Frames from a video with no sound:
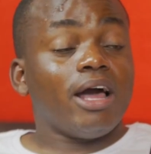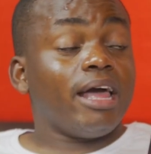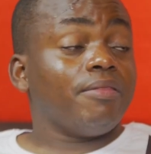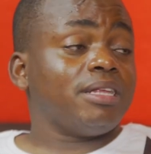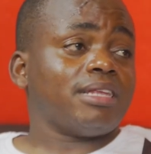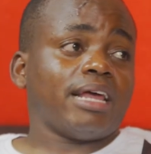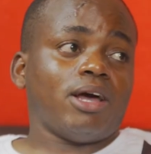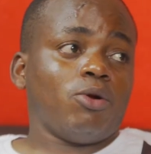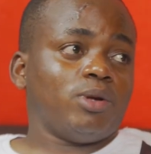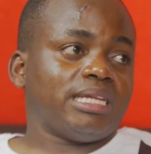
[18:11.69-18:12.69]
And this, I
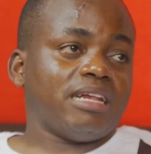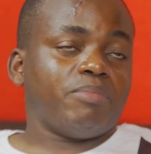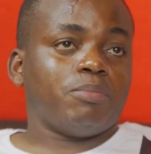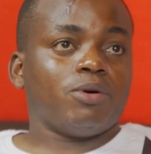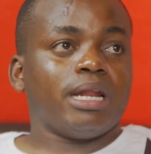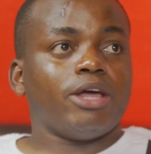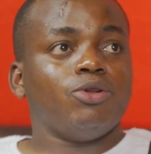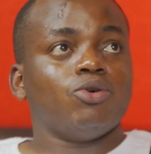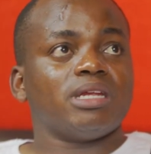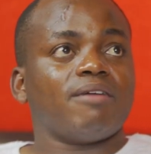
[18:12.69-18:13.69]
always tell people, you
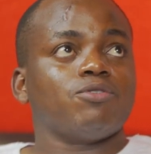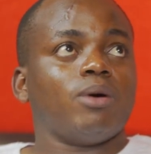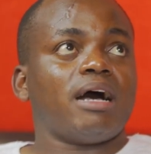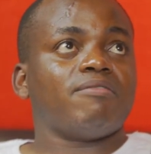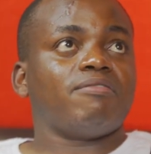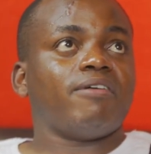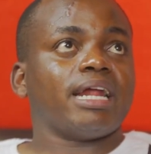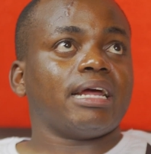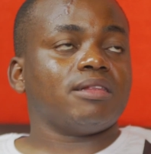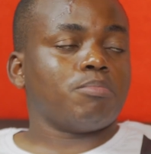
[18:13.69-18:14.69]
don't have to have a
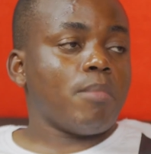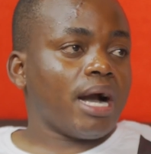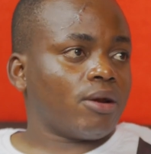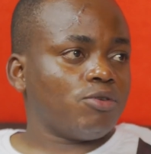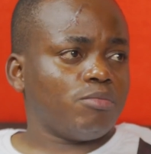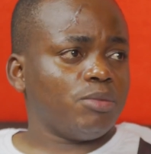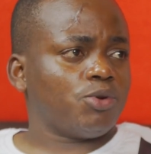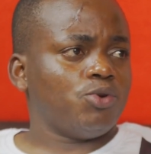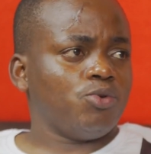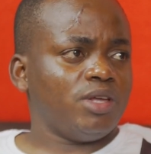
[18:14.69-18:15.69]
finance background to be able
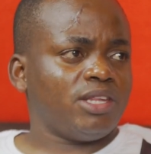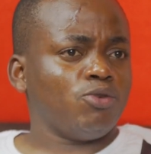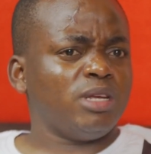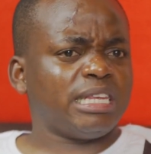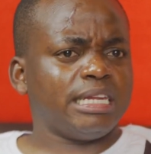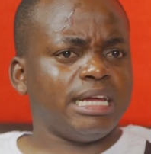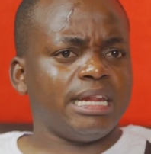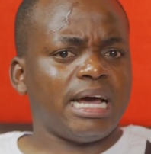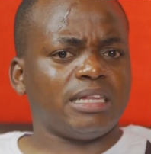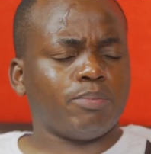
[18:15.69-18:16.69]
to do this. You just need
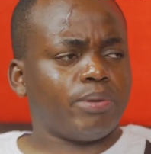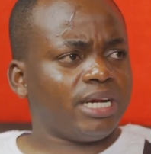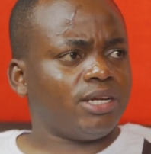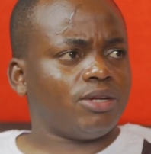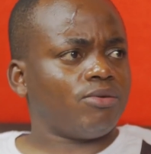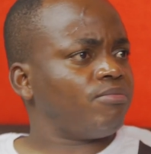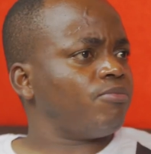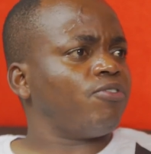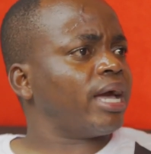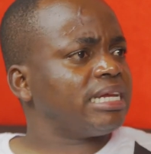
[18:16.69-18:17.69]
a spreadsheet.
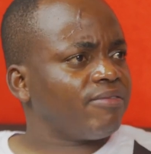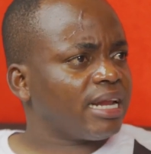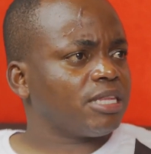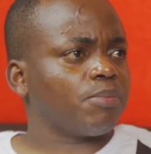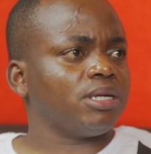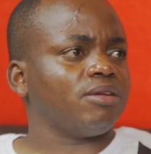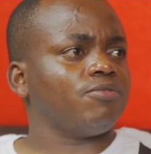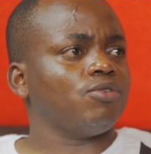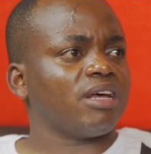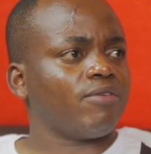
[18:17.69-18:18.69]
Forget even a spreadsheet if you
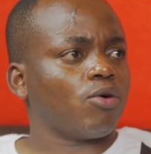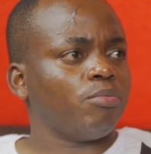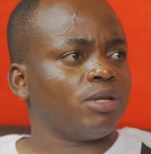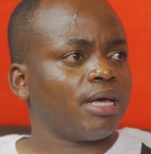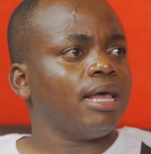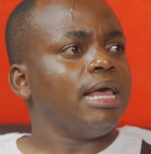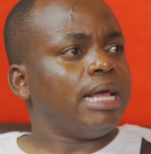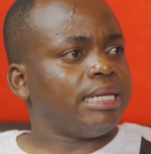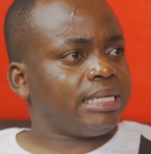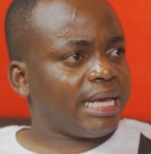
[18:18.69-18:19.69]
don't have a computer.
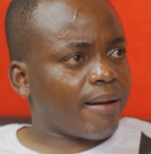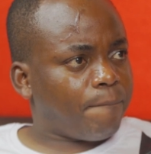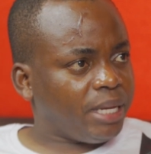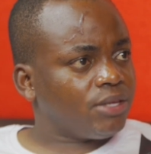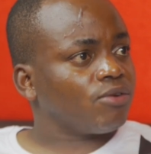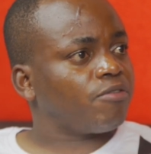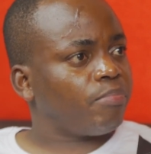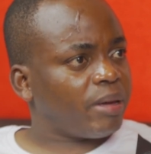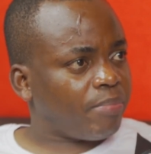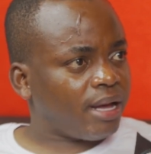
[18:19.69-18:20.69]
Just take a piece of
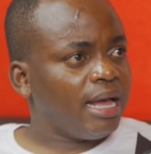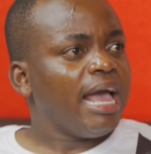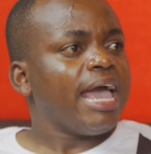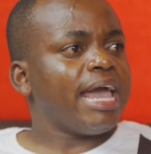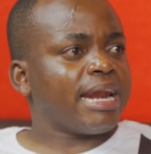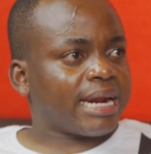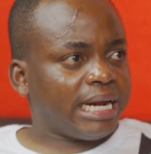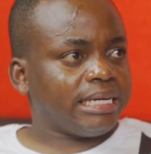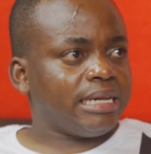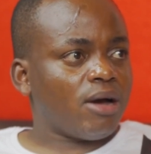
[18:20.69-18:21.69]
paper and
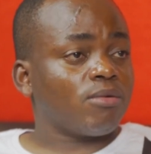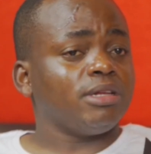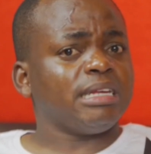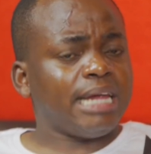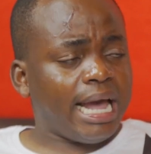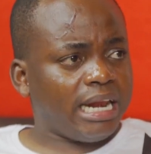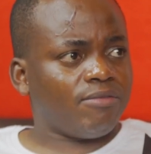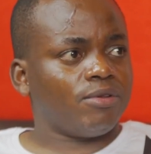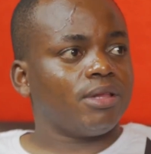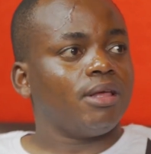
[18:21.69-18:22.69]
write it down, just high
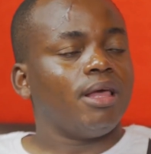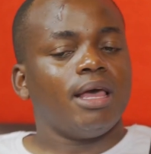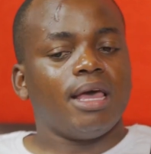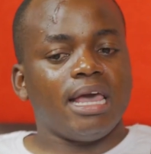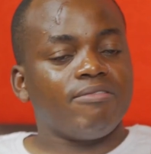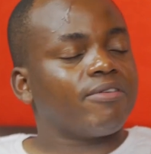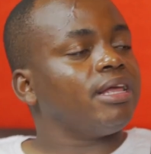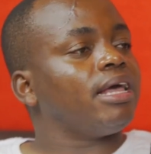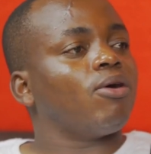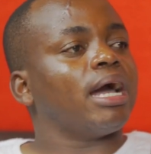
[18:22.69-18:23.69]
level.
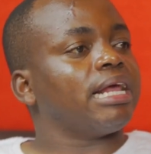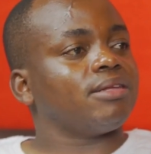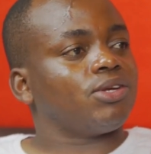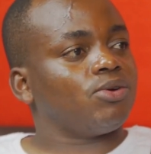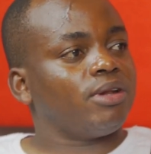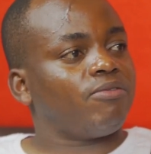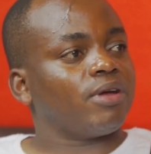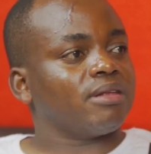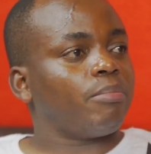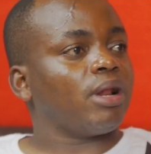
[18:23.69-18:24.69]
Every organization, for
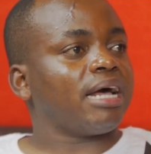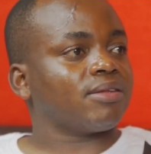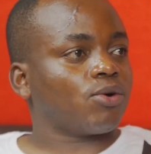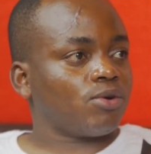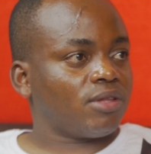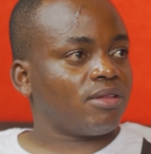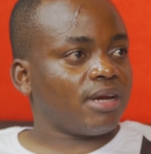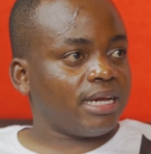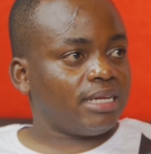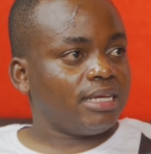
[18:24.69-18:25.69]
example, has costs,
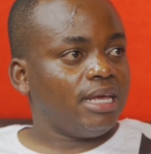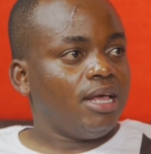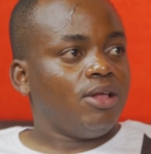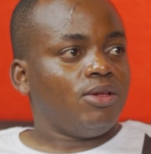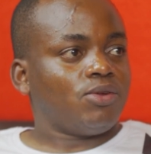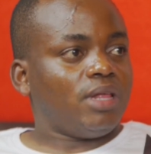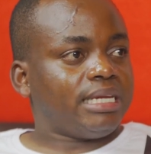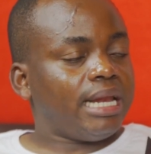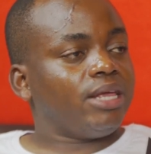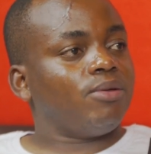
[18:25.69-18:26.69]
right? So they're
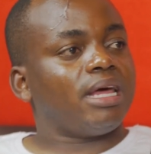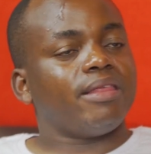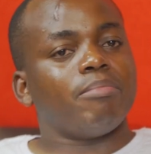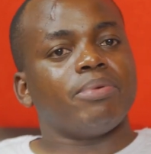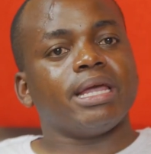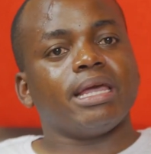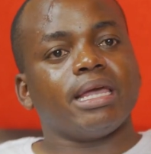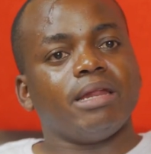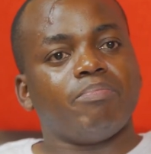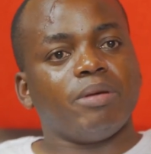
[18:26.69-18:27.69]
telling you that they're bringing
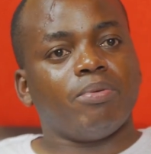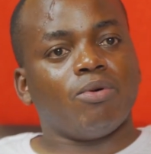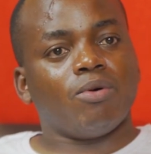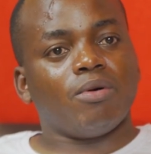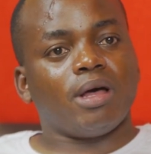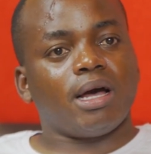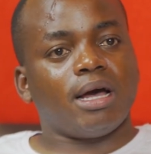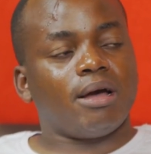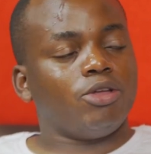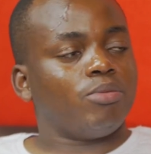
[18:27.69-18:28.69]
in people.
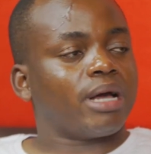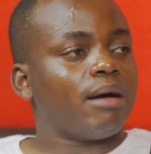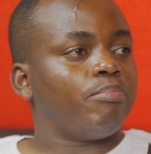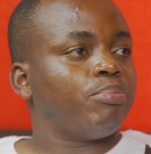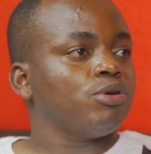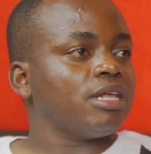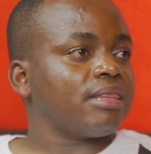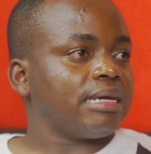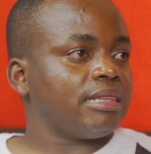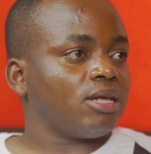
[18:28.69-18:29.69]
You can put in
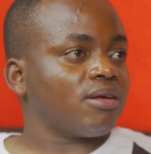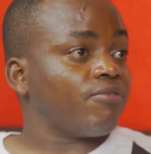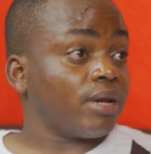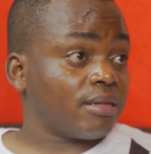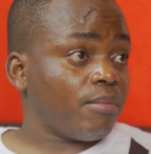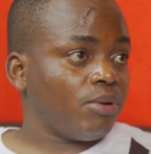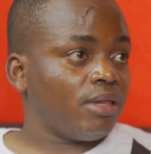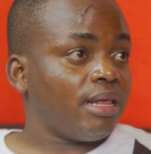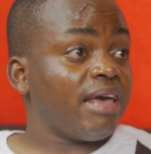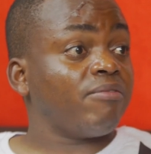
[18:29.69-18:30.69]
30,000, for example.
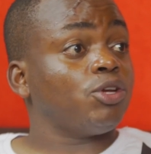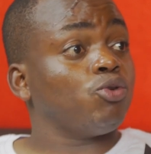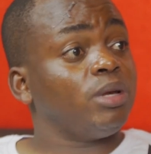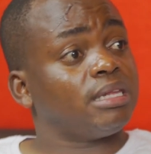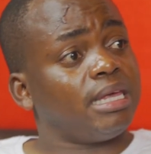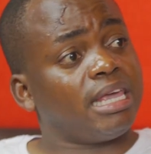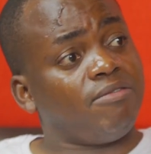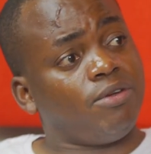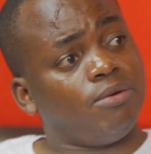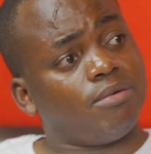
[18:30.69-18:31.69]
Every 2 weeks they give
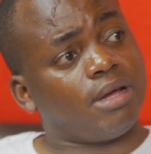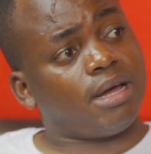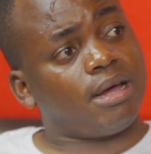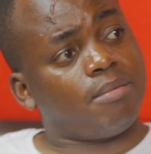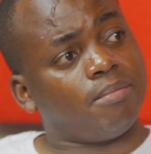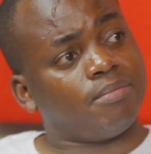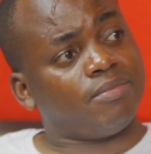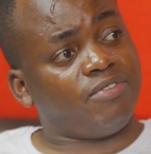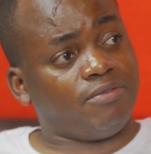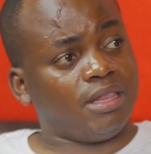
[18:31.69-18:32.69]
you
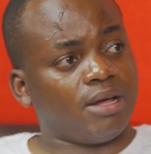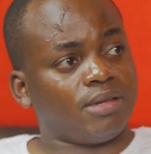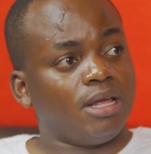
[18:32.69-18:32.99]
15,000.